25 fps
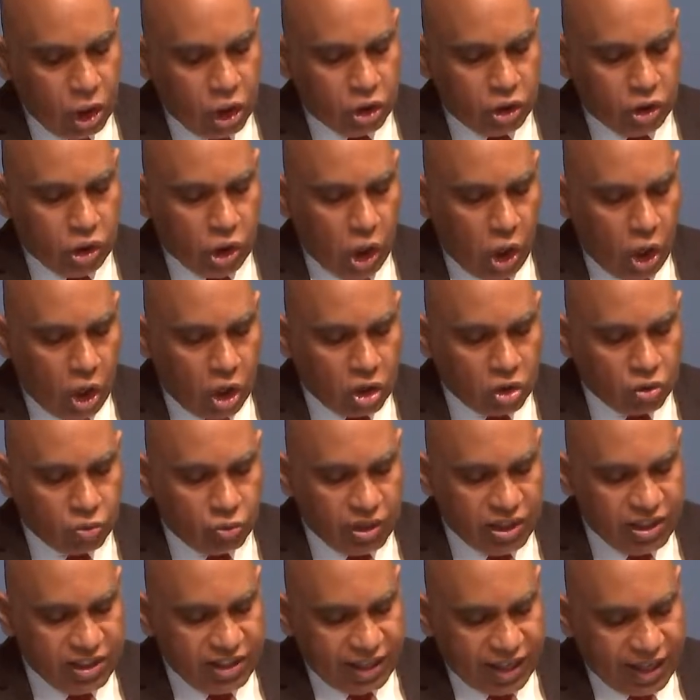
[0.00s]
nor
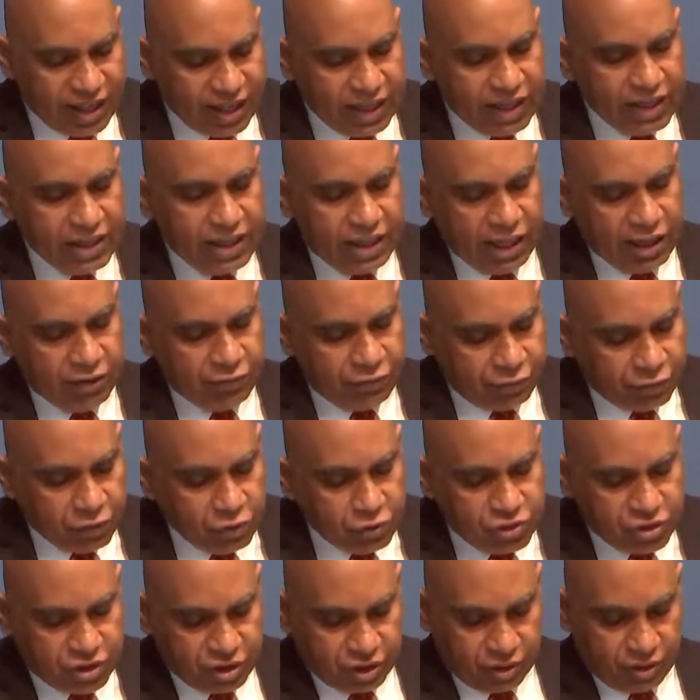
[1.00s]
will they in
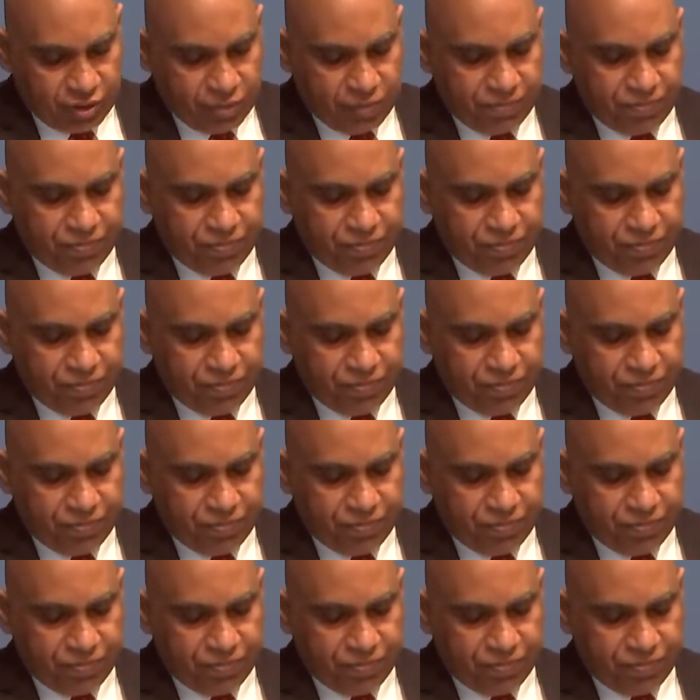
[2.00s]
future.